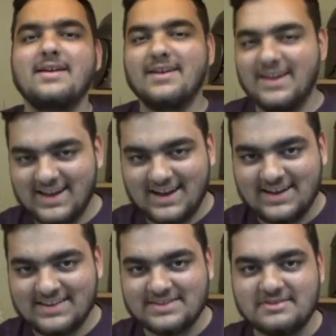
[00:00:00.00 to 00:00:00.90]
Hey
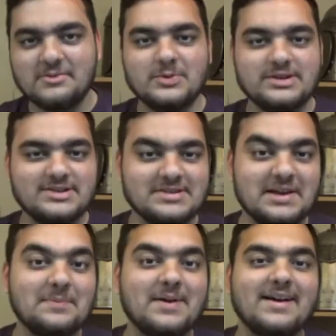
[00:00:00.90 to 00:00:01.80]
guys, we just
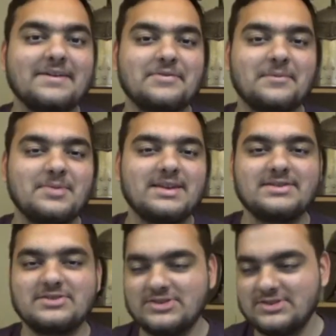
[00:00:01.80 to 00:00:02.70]
got back from the
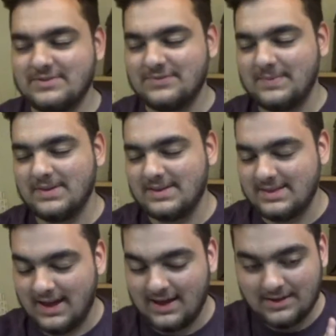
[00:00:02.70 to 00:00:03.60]

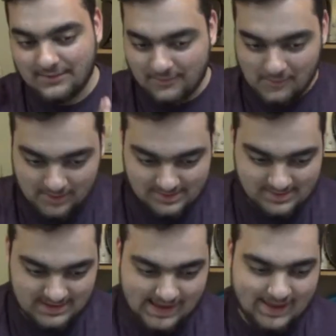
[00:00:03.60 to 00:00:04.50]
Dhayah
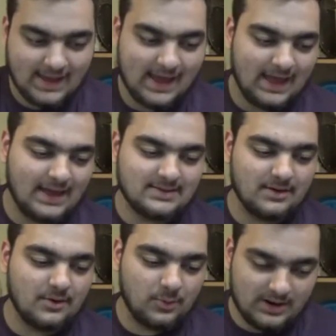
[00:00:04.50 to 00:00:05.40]
Fort
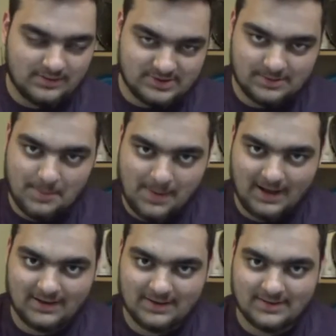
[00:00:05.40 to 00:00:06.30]
and Queen of Sheba
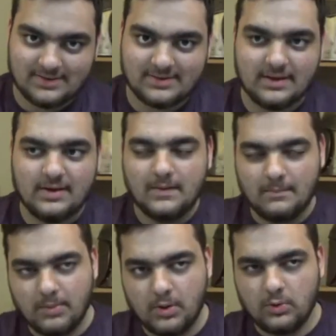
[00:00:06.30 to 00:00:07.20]
Palace.
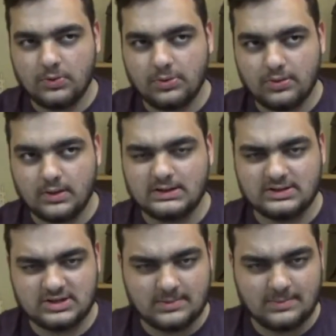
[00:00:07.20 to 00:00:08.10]
both in
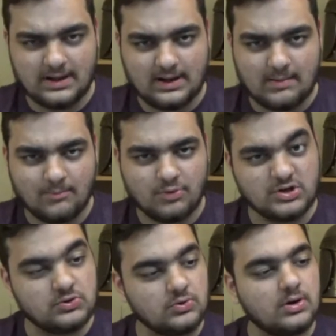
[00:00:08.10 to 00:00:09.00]
Shemel, pretty
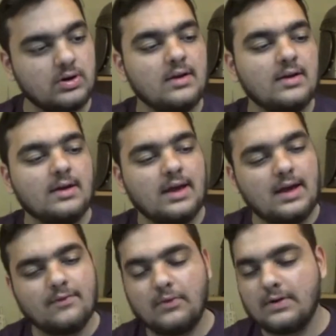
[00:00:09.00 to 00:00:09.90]
sure. And
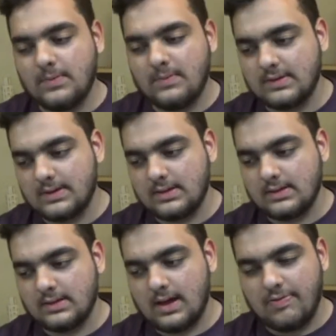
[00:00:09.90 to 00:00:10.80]
if one of them isn't,
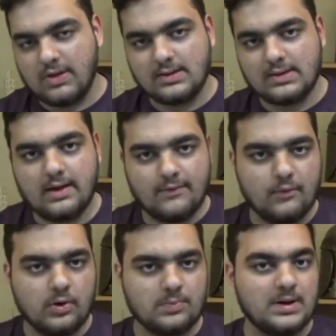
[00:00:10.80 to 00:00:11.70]
I think Dhayah
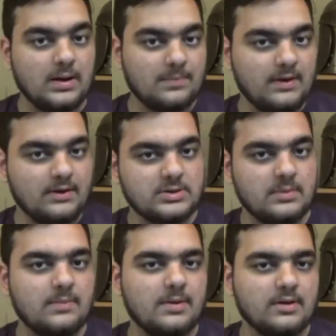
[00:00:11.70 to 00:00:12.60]
Fort may not be in
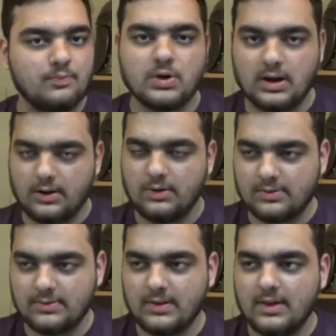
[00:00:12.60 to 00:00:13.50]
Shemel, but it's pretty
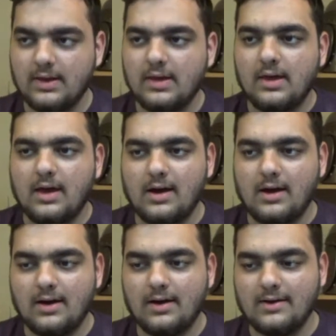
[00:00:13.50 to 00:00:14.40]
close.
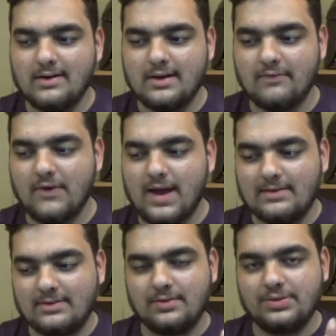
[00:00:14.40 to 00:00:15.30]
In
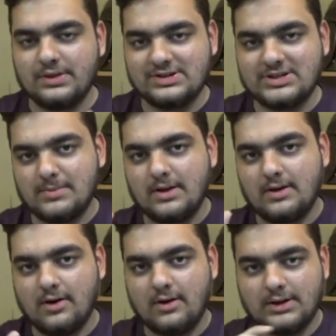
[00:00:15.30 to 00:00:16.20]
fact, the Shemel
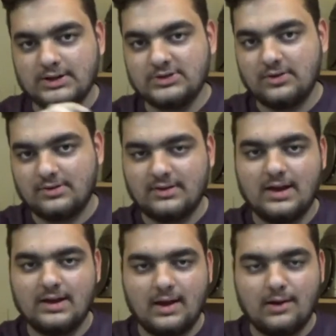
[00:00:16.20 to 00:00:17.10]
archaeological
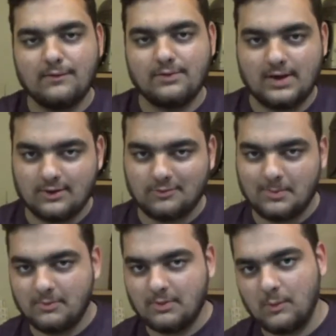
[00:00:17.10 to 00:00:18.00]
site, I don't know if you guys
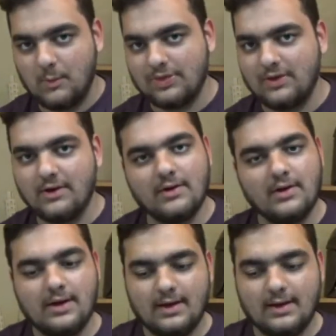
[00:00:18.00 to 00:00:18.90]
remember when we went there,
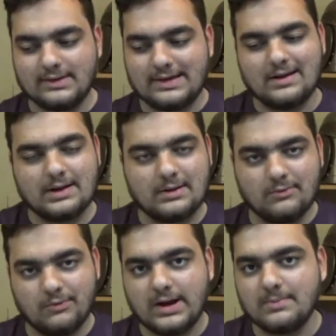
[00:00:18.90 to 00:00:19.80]
it's like
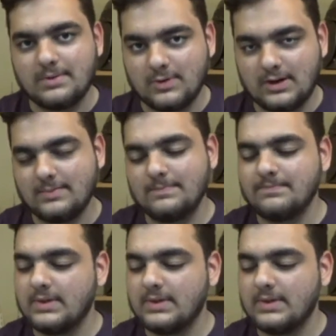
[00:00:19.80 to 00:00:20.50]
right in between them.